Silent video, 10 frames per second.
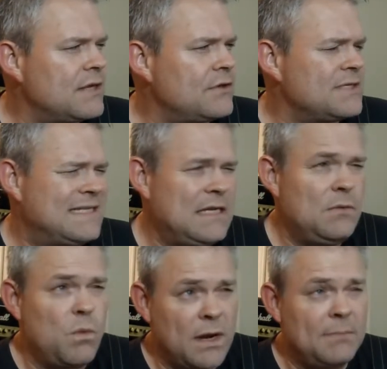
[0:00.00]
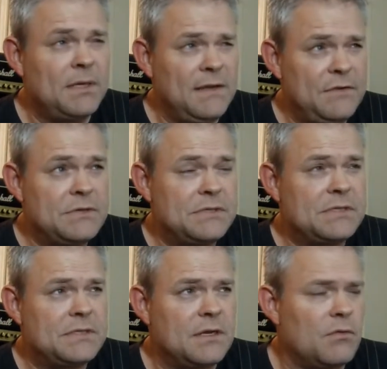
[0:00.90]
Like their C1, I believe,
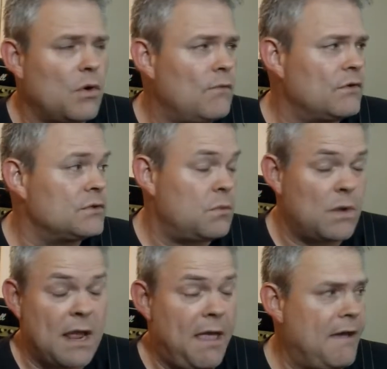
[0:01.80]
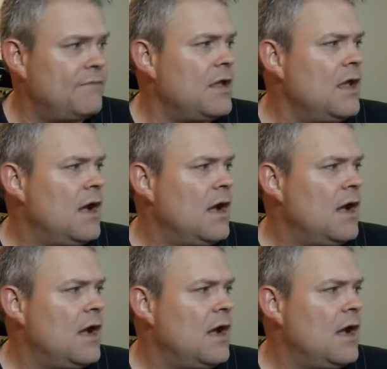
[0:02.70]
uses the Grovers one I have.